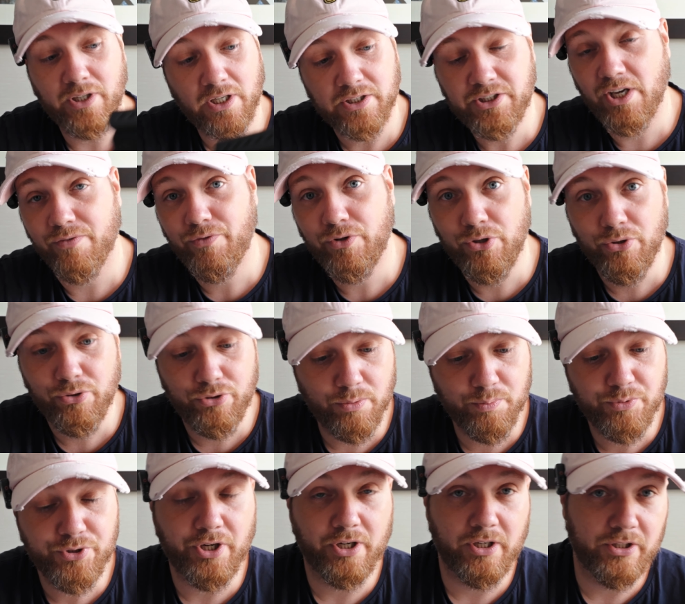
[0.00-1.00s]
Does he have a
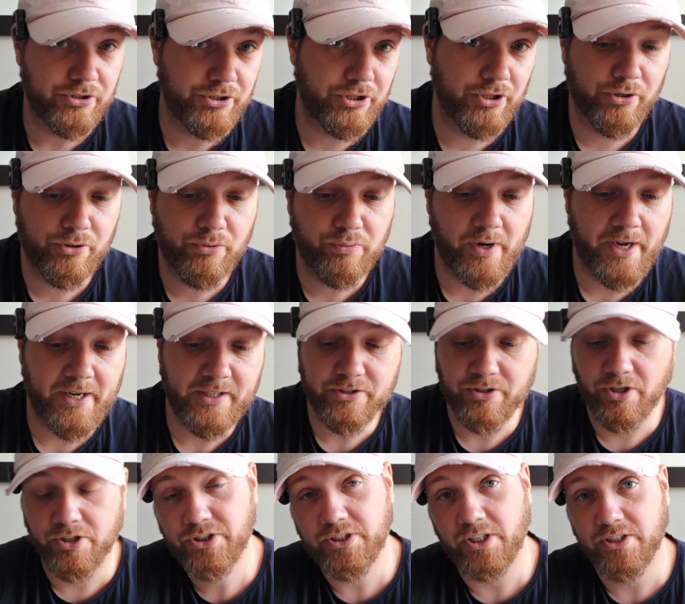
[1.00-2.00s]
YouTube channel? Is he a
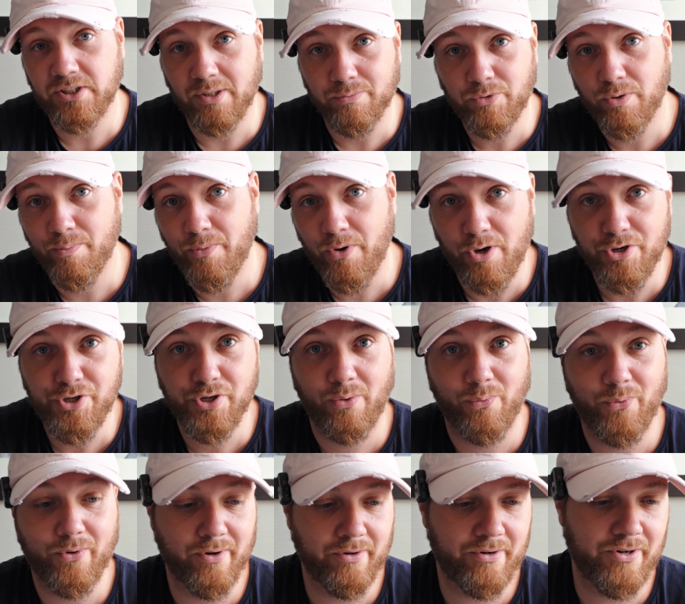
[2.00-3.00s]
creator? Is that some commercial
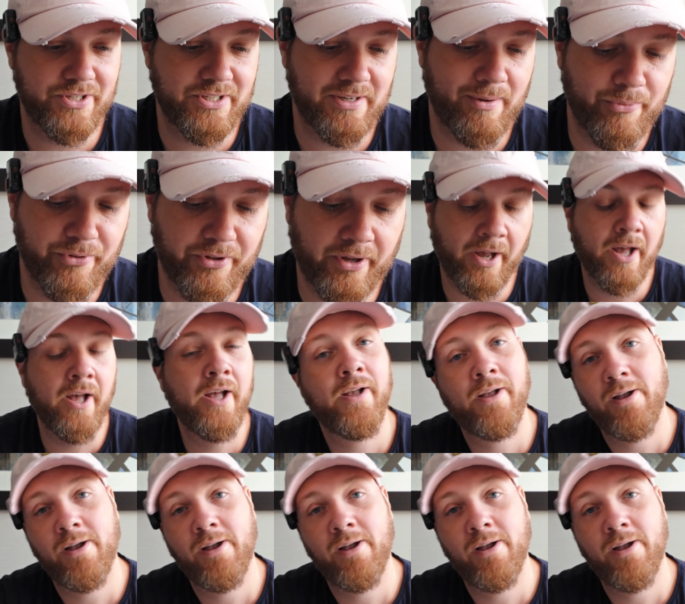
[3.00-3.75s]
work or something?